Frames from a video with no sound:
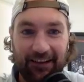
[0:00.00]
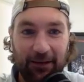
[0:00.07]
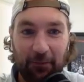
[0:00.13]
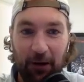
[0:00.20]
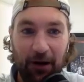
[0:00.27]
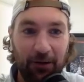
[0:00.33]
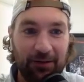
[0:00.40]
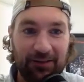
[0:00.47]

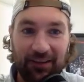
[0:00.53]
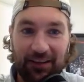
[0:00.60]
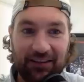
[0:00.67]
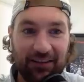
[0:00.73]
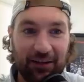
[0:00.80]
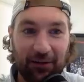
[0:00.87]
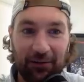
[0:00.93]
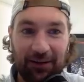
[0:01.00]
I'm always
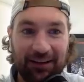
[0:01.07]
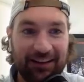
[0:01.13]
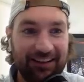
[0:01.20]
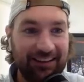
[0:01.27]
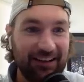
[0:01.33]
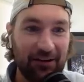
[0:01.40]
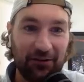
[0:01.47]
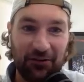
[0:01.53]
listening,
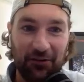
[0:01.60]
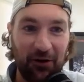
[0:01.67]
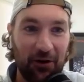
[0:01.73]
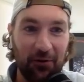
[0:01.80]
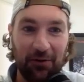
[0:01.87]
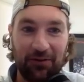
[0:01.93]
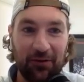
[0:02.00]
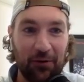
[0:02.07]
Reid. Ears are
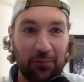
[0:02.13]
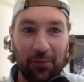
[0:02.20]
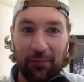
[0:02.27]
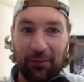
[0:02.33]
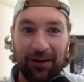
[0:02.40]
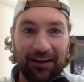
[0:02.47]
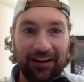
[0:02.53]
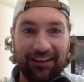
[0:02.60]
always
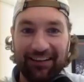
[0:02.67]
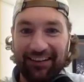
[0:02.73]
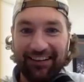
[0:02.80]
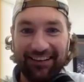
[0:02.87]
open, buddy.